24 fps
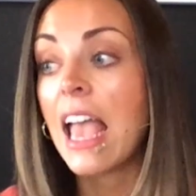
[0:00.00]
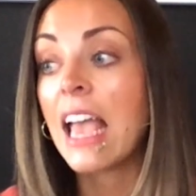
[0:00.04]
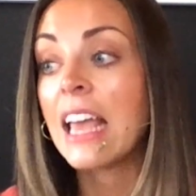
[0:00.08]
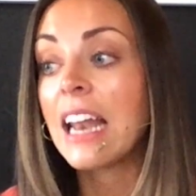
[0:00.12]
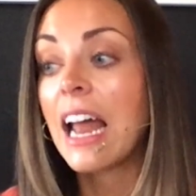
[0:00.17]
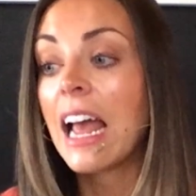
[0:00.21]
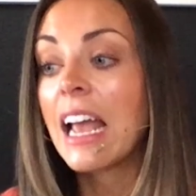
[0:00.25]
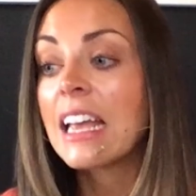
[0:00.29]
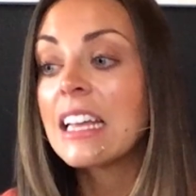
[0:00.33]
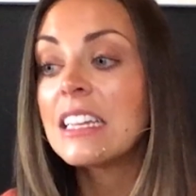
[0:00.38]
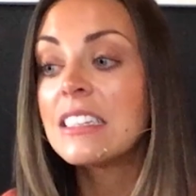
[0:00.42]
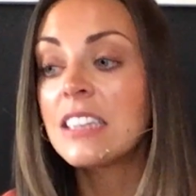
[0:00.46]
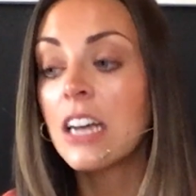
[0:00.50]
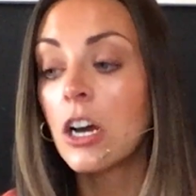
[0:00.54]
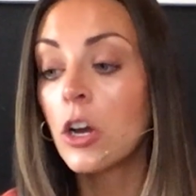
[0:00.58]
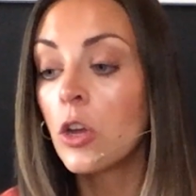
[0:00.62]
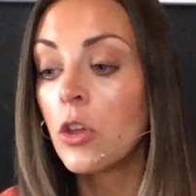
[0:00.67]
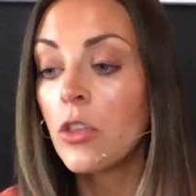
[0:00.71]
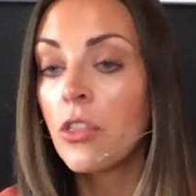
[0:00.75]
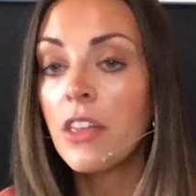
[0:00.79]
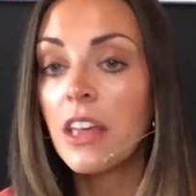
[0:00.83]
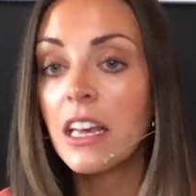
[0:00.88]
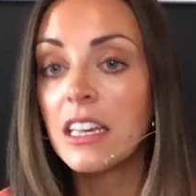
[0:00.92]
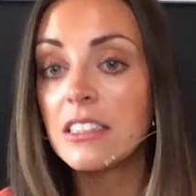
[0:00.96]
And I can tell
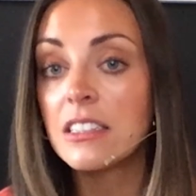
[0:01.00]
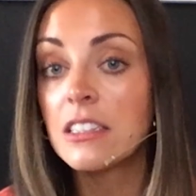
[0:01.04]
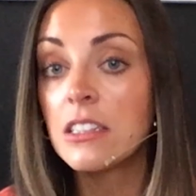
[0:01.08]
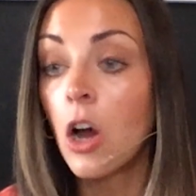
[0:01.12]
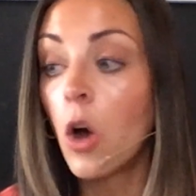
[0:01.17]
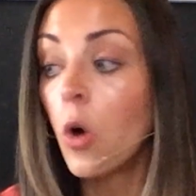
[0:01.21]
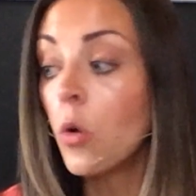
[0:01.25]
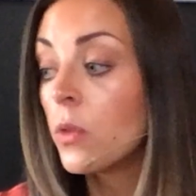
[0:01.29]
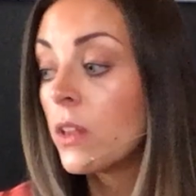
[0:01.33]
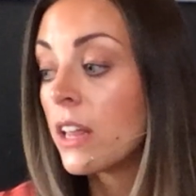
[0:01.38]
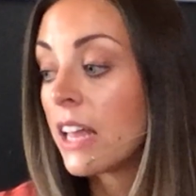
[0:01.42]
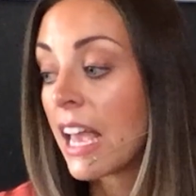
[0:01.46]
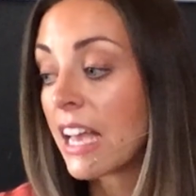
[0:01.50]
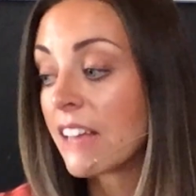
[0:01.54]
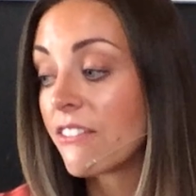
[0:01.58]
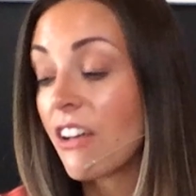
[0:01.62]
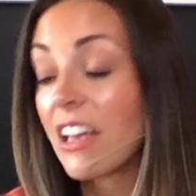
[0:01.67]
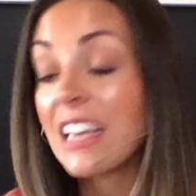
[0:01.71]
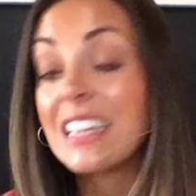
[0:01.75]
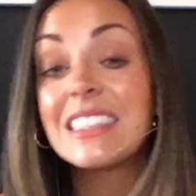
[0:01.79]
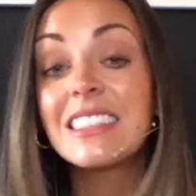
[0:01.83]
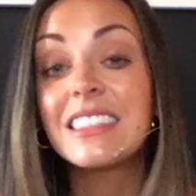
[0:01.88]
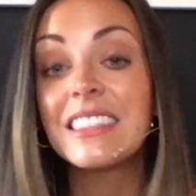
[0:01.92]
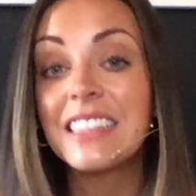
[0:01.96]
you this, not only have
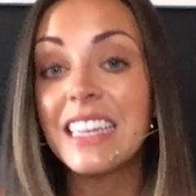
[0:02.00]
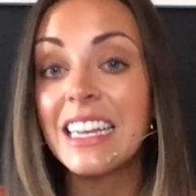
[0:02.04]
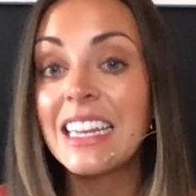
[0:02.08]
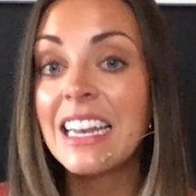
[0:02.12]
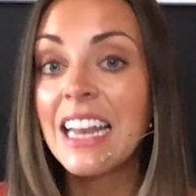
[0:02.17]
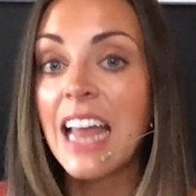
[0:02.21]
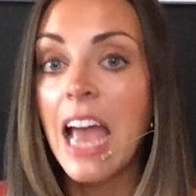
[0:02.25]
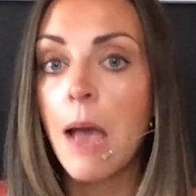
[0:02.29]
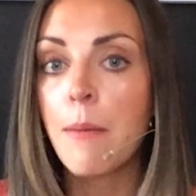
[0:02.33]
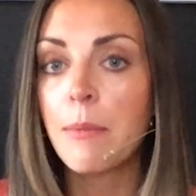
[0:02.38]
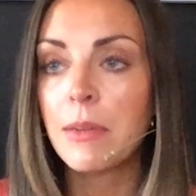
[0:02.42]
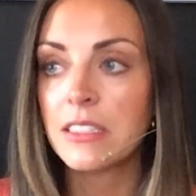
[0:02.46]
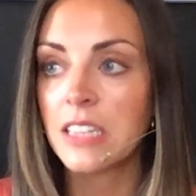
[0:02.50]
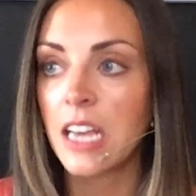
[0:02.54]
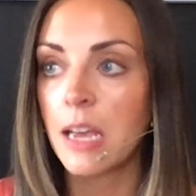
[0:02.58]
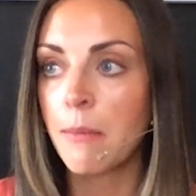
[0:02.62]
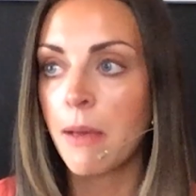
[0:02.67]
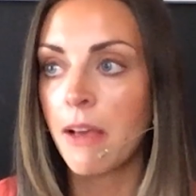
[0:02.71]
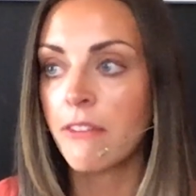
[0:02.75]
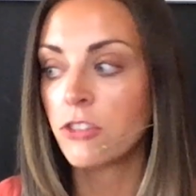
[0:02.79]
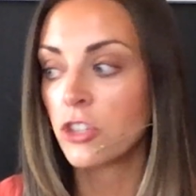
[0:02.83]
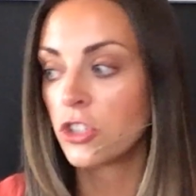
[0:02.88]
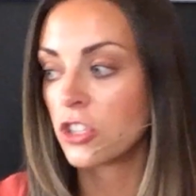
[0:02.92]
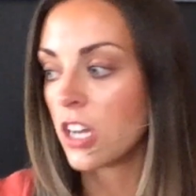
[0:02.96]
I seen it happen time
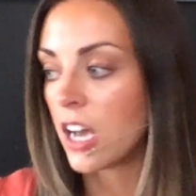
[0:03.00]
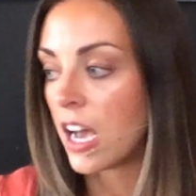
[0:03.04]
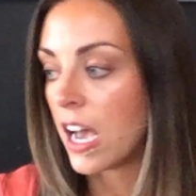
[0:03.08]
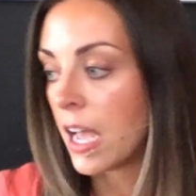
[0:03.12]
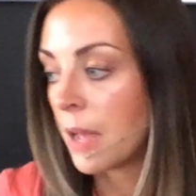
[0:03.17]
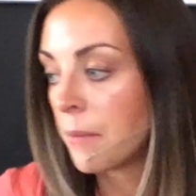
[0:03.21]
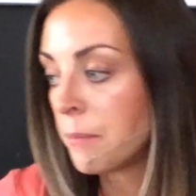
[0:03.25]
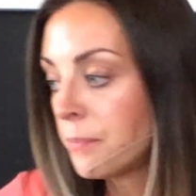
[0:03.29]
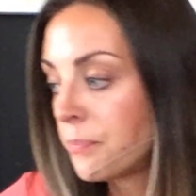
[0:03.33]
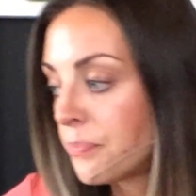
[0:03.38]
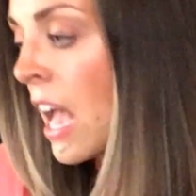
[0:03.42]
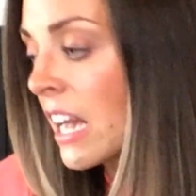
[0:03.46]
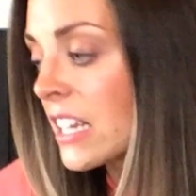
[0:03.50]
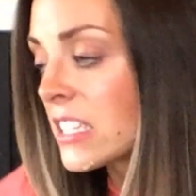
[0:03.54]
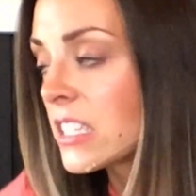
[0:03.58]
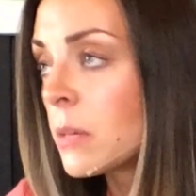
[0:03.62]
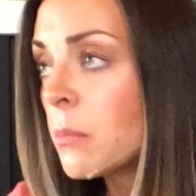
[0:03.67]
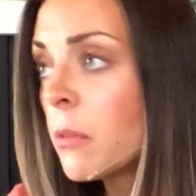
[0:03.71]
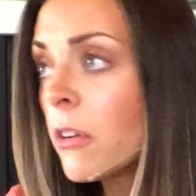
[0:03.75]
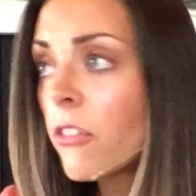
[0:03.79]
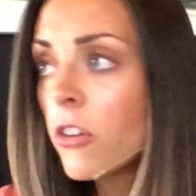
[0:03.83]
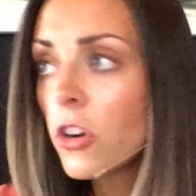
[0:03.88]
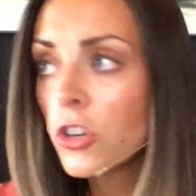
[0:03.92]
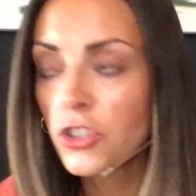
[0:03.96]
after time,
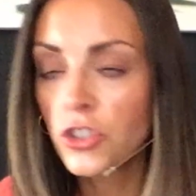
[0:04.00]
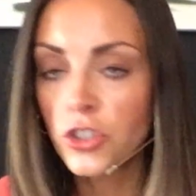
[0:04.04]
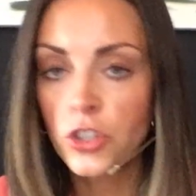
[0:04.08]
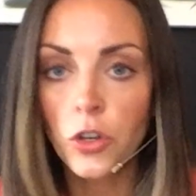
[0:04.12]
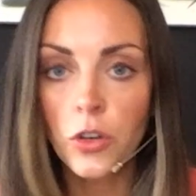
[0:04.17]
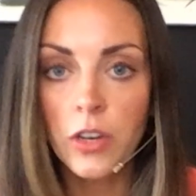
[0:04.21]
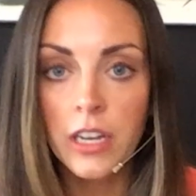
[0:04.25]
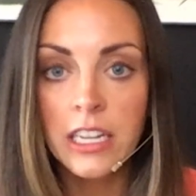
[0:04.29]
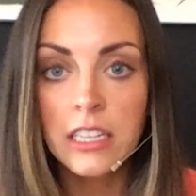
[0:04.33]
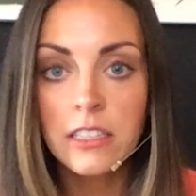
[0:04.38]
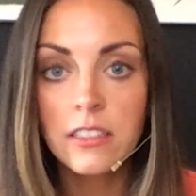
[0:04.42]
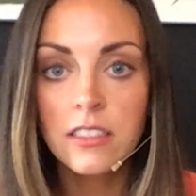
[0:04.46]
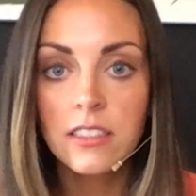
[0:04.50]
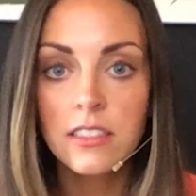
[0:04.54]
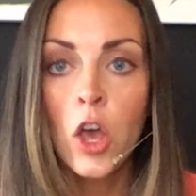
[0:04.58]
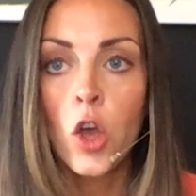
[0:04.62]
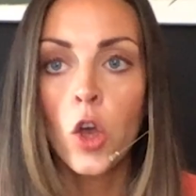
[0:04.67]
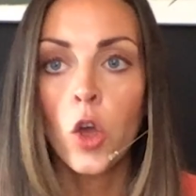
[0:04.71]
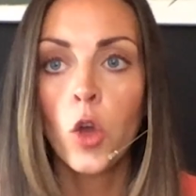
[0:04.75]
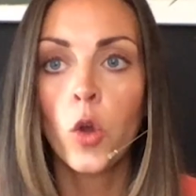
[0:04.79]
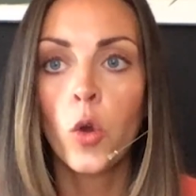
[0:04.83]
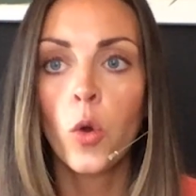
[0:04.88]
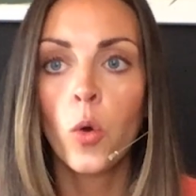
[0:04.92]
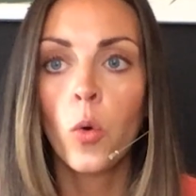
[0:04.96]
some of our students
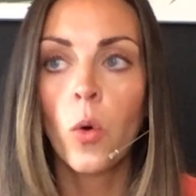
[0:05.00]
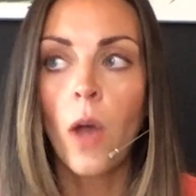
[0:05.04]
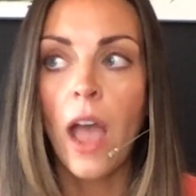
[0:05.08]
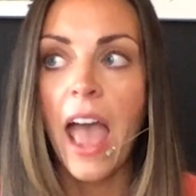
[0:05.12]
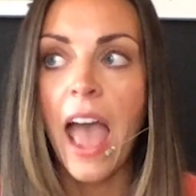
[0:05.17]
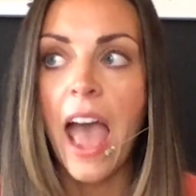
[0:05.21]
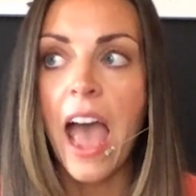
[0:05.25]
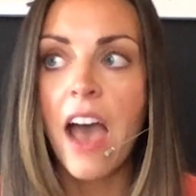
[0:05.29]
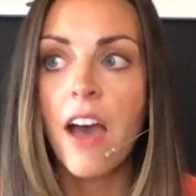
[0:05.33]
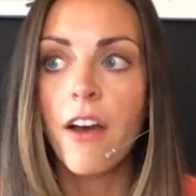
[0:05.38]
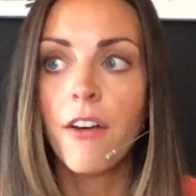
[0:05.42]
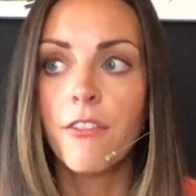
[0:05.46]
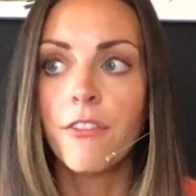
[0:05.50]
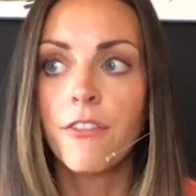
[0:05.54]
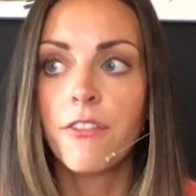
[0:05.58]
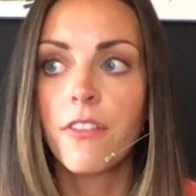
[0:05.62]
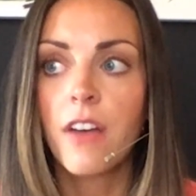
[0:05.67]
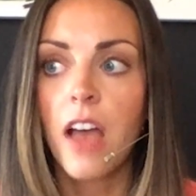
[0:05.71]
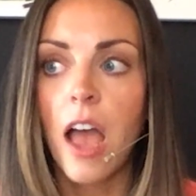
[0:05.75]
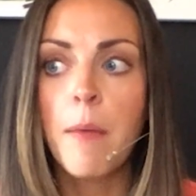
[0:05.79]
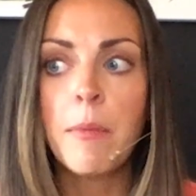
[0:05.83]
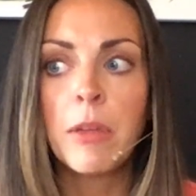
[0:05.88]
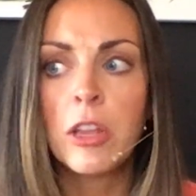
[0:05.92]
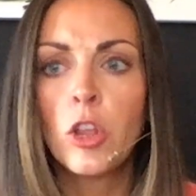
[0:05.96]
who have,
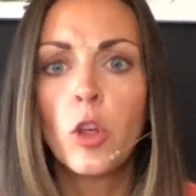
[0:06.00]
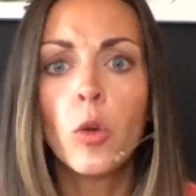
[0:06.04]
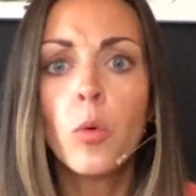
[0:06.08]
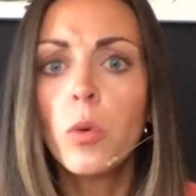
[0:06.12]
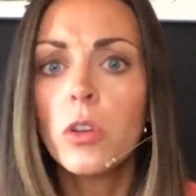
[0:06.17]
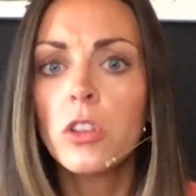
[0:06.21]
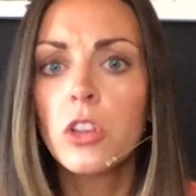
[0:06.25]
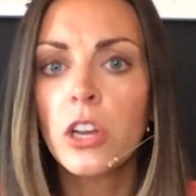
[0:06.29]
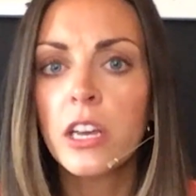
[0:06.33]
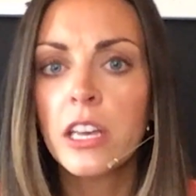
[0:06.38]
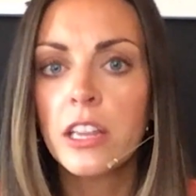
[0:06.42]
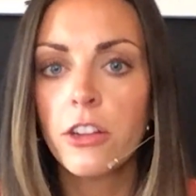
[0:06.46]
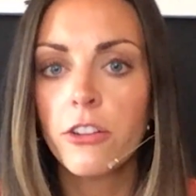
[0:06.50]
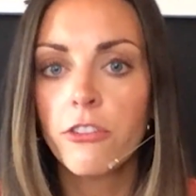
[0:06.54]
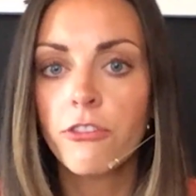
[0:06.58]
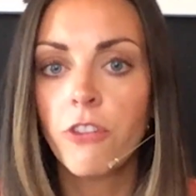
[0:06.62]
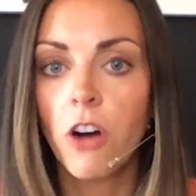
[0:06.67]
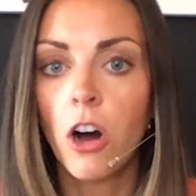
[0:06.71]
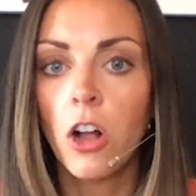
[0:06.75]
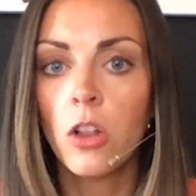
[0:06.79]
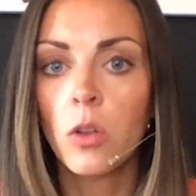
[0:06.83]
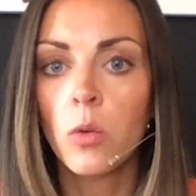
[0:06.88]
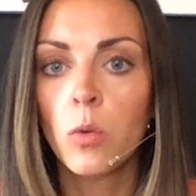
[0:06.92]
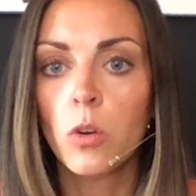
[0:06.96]
I mean, you would look at their
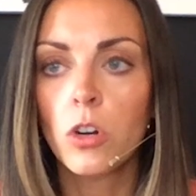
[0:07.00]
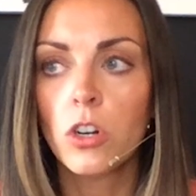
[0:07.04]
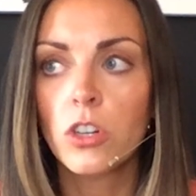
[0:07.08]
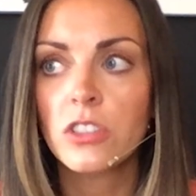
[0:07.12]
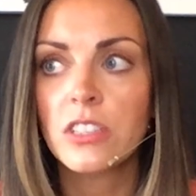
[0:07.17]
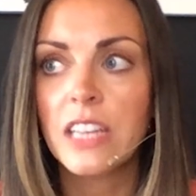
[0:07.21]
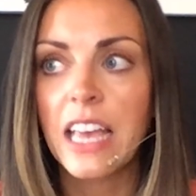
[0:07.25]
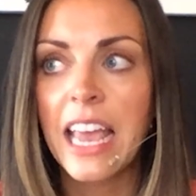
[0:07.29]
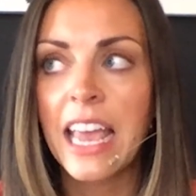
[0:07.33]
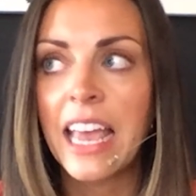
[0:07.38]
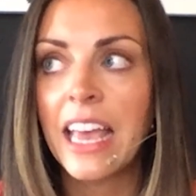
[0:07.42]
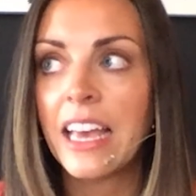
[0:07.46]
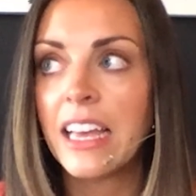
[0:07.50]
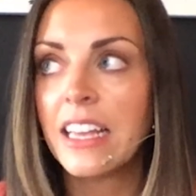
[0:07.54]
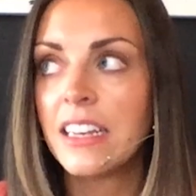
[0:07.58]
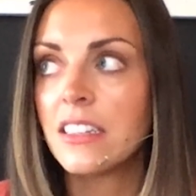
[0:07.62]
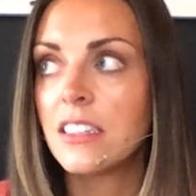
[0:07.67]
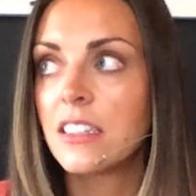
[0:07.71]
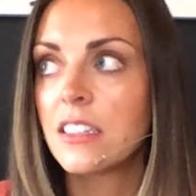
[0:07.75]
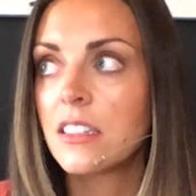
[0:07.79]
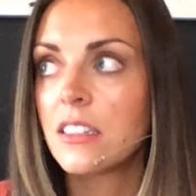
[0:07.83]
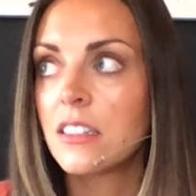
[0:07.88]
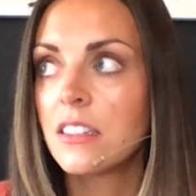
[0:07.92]
followers, and